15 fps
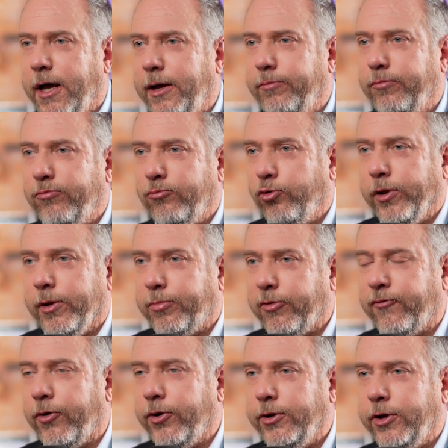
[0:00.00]
I'd really
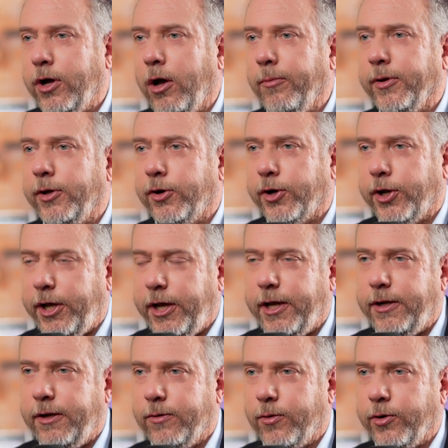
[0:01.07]
prefer you call me your
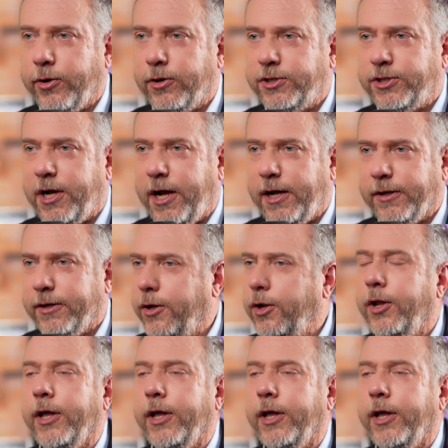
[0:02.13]
kid or your child.